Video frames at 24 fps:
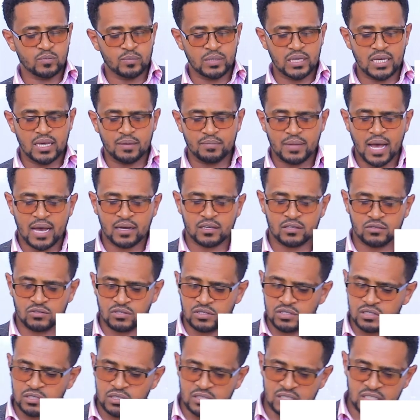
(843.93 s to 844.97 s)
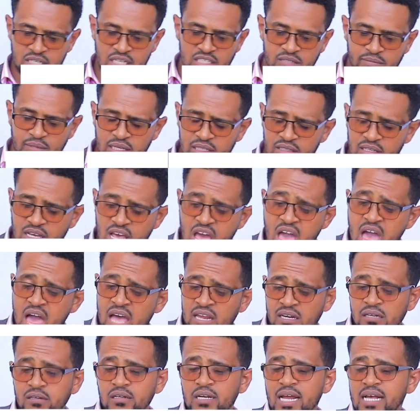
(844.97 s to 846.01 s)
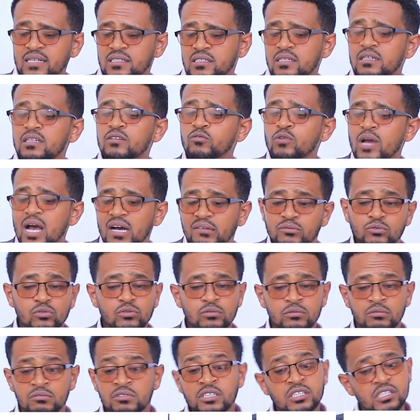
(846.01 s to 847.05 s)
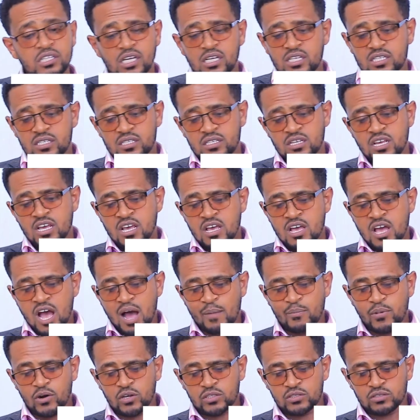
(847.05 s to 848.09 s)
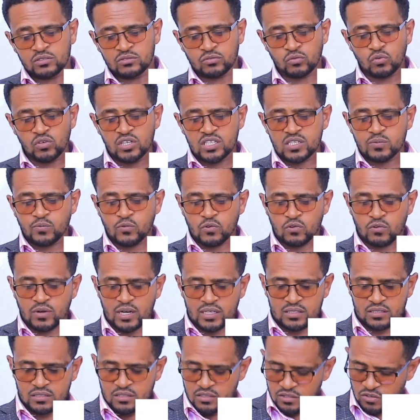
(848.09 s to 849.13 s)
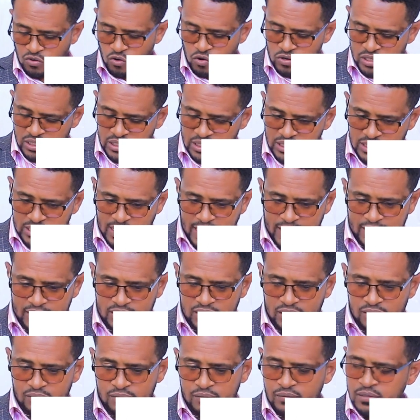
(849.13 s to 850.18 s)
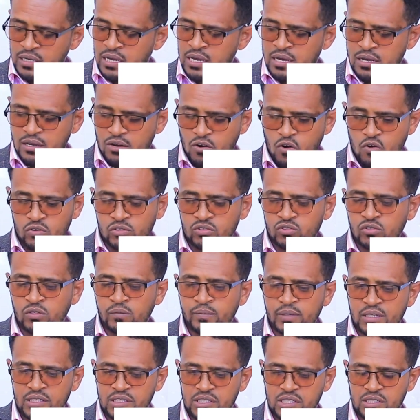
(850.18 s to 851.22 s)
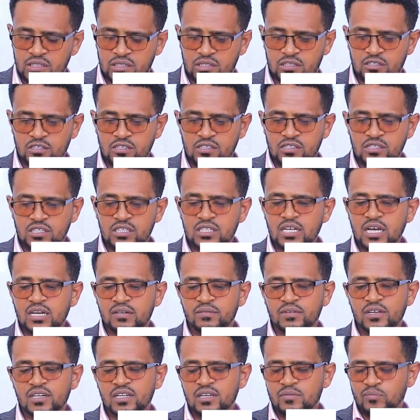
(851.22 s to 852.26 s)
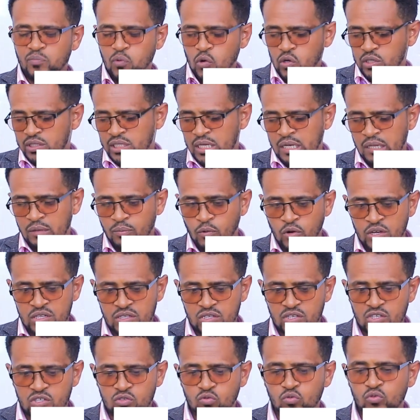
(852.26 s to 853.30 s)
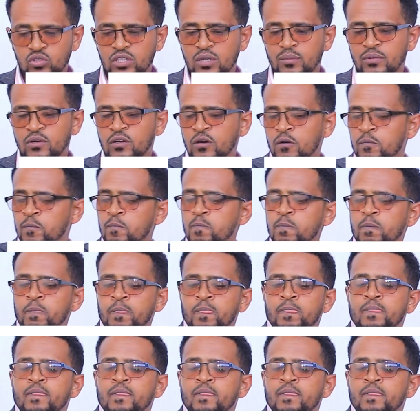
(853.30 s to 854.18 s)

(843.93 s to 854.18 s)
blame, accusation, judgment. And lastly, we have to discuss about rules for what? Constructive controversies. These are very important points to develop